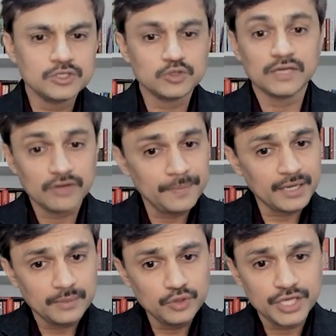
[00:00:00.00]
So develop a
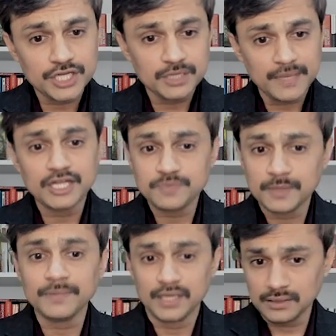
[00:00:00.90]
communication
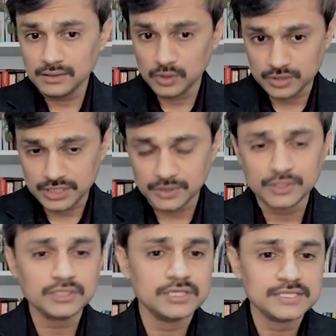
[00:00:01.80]
management plan, looks a
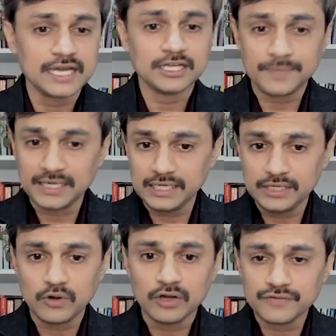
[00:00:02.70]
good. Set up a
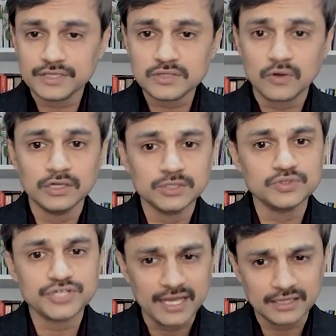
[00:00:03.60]
daily conference call to
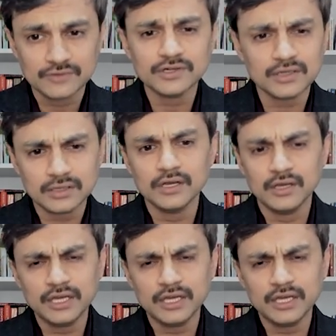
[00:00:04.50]
track the work.